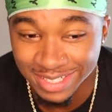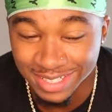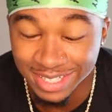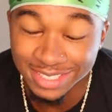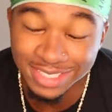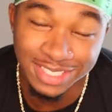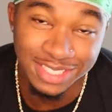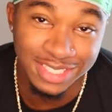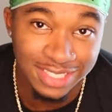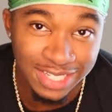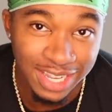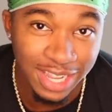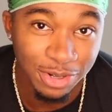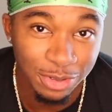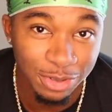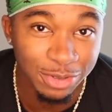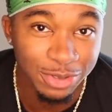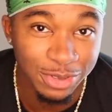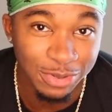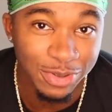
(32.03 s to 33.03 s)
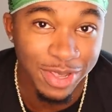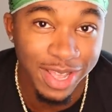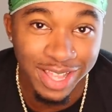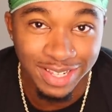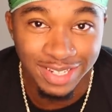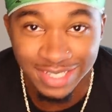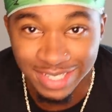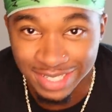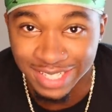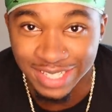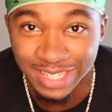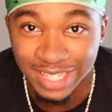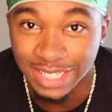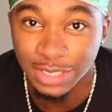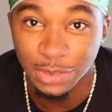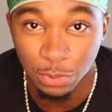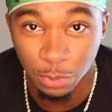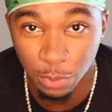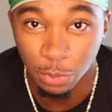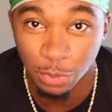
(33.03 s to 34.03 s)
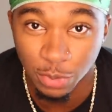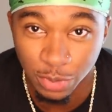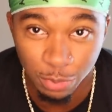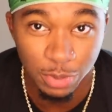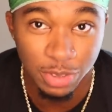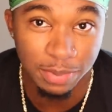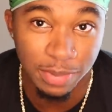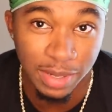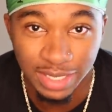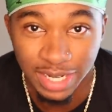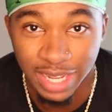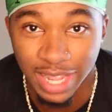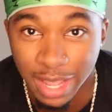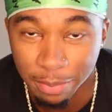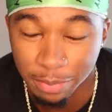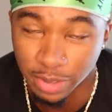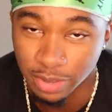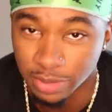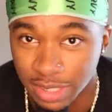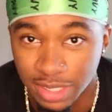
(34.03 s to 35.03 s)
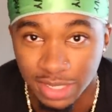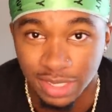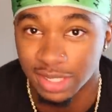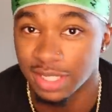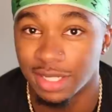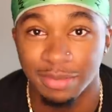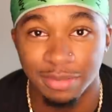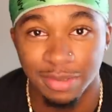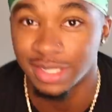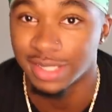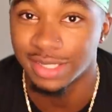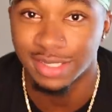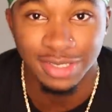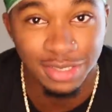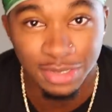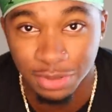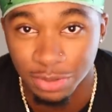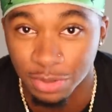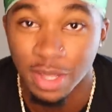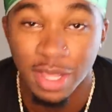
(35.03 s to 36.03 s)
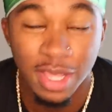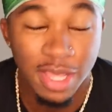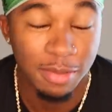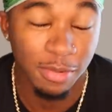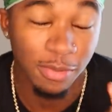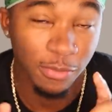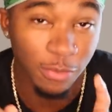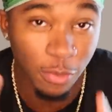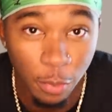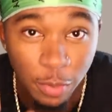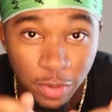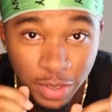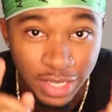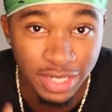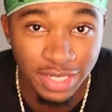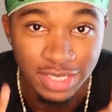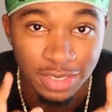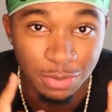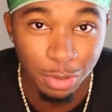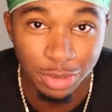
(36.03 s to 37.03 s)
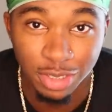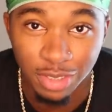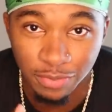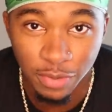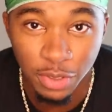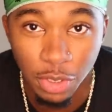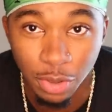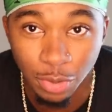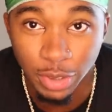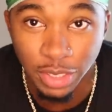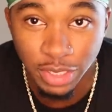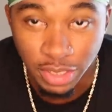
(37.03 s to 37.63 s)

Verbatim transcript: y'all see the title, you kind of can guess what, what's about to happen. You see the thumbnail too. Before we get into what the video